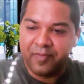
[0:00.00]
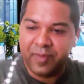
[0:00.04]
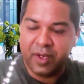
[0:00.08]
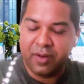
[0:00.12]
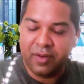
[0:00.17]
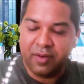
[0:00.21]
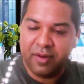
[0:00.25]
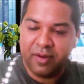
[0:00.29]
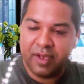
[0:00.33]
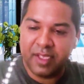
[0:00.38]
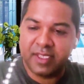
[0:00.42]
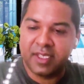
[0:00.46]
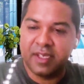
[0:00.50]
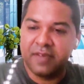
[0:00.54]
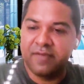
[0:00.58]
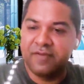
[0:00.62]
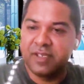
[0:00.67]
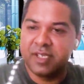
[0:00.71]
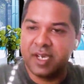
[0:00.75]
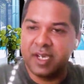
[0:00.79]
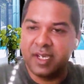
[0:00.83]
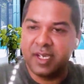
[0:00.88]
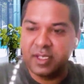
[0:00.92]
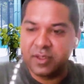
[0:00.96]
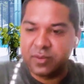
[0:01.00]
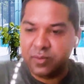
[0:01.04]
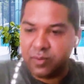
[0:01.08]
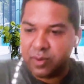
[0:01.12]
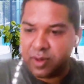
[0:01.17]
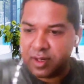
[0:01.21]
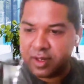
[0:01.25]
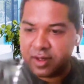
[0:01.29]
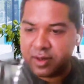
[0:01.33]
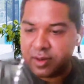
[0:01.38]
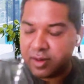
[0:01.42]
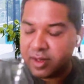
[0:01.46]
you know, SF Giants
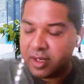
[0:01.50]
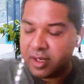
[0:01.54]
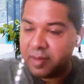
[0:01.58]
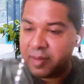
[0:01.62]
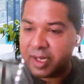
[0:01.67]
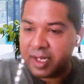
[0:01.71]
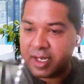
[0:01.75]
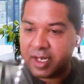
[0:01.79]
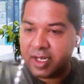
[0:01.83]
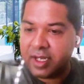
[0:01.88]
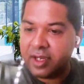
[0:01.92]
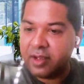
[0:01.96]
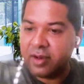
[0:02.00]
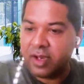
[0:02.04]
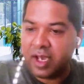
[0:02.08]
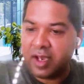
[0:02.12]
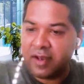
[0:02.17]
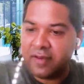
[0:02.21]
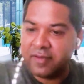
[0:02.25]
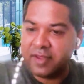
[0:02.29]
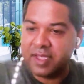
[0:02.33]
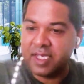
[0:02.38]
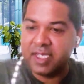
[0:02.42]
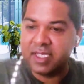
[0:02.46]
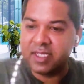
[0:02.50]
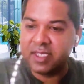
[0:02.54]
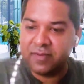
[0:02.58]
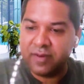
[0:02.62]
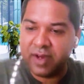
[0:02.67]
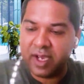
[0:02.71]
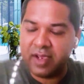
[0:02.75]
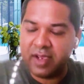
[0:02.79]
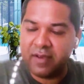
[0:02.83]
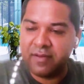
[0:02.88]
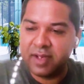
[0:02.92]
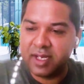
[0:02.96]
won a tournament and you have these
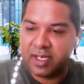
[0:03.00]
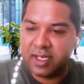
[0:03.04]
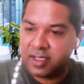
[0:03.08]
five